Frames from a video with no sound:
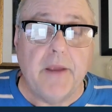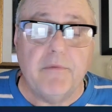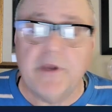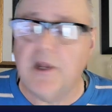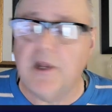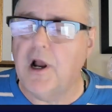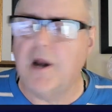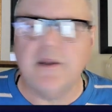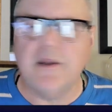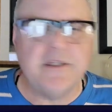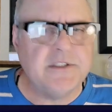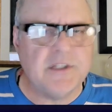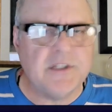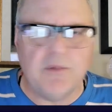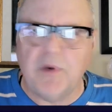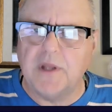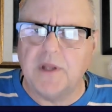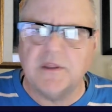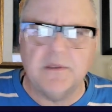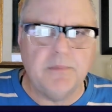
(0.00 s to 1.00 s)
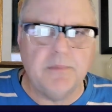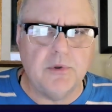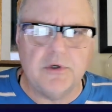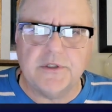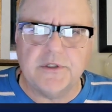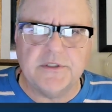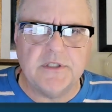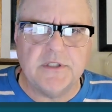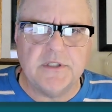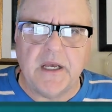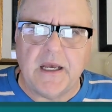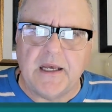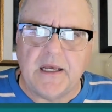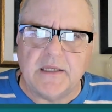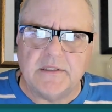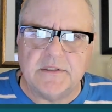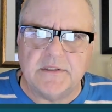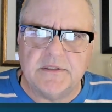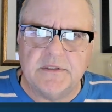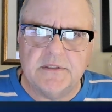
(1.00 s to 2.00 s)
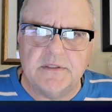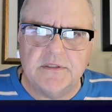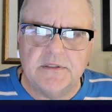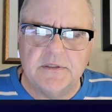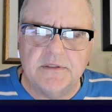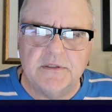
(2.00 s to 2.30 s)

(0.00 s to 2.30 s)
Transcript: regardless of what the book says.